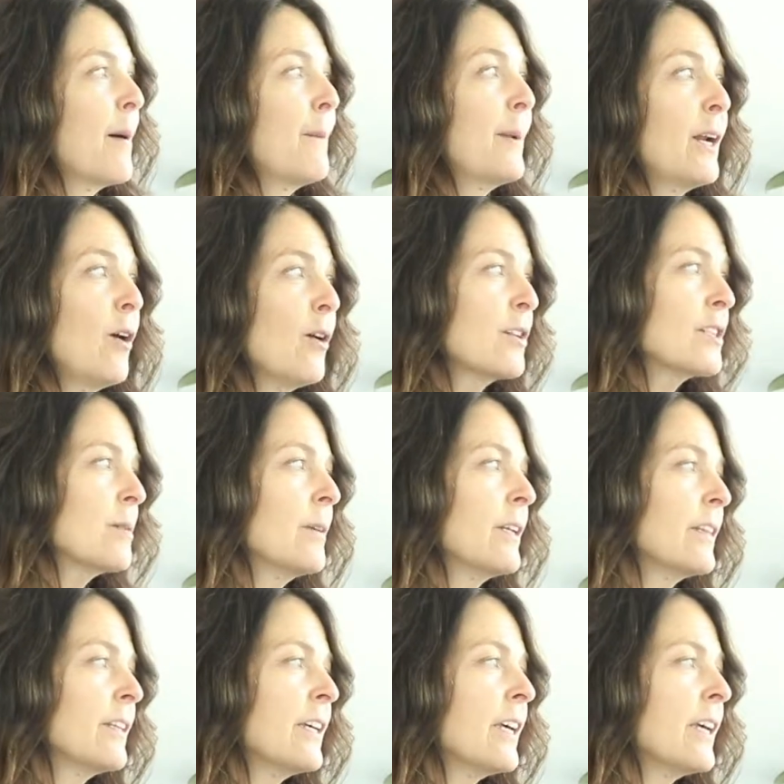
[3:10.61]
But
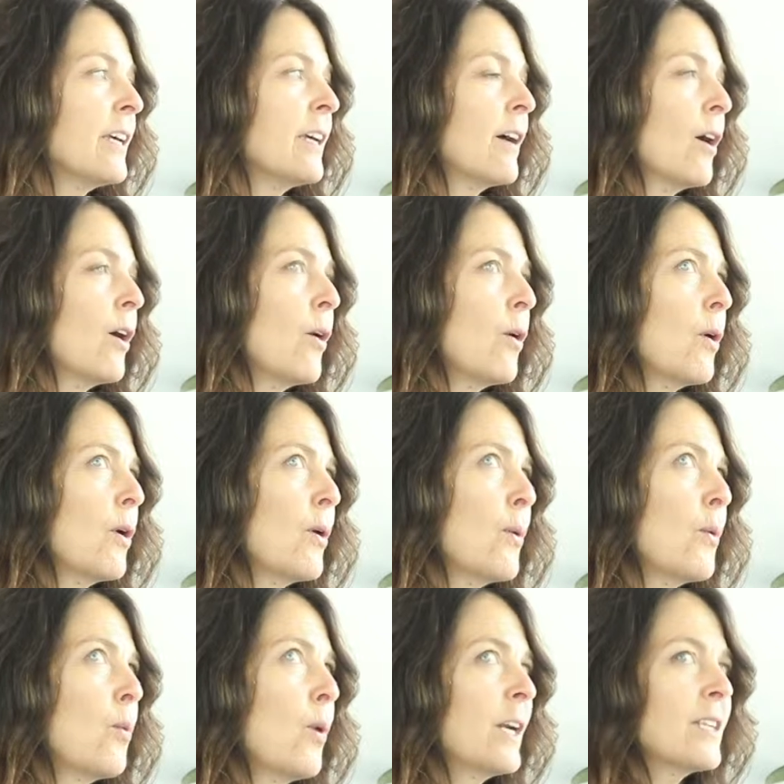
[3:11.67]
ultimately,
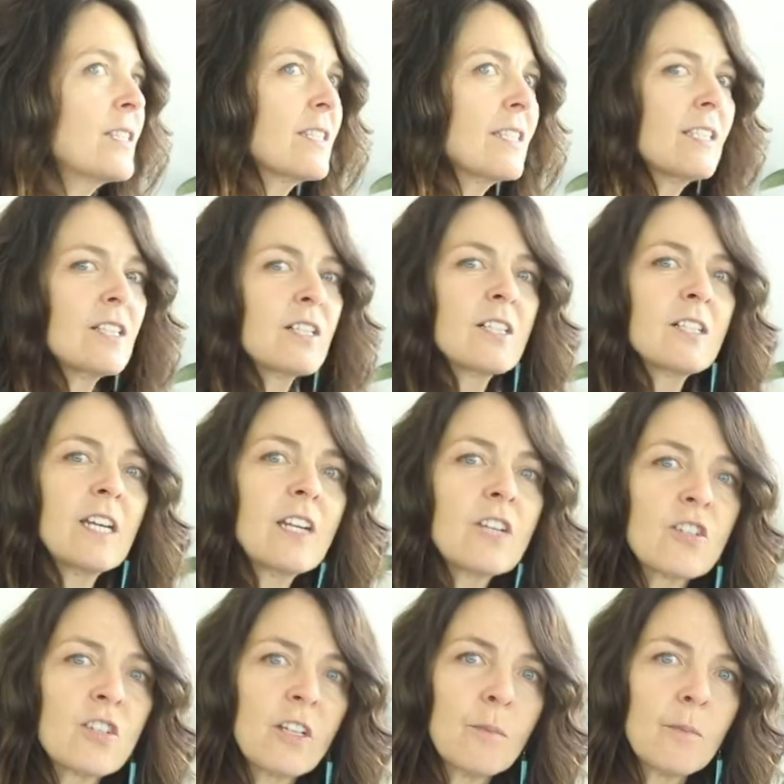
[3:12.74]
what is the
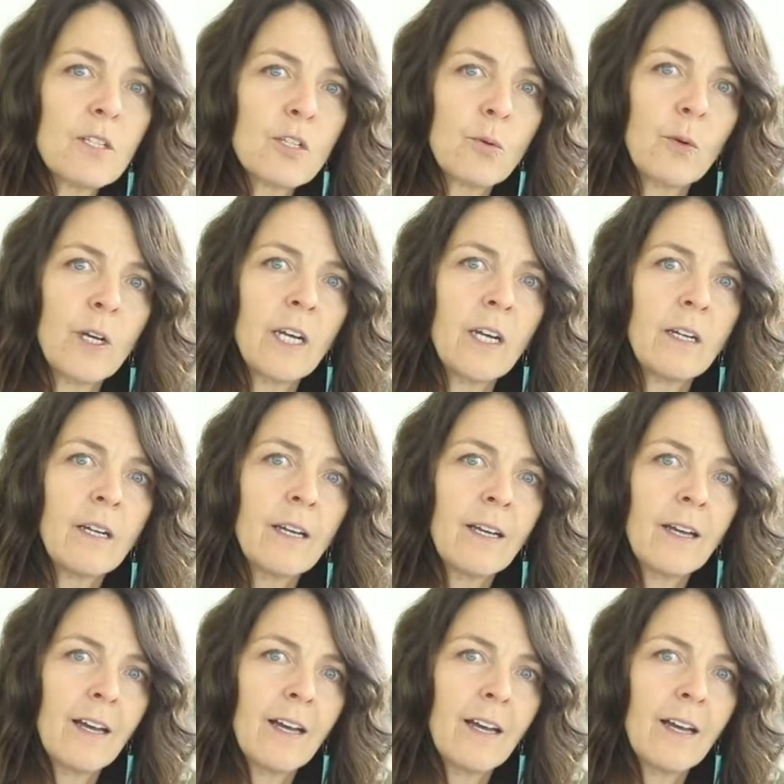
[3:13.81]
distinction between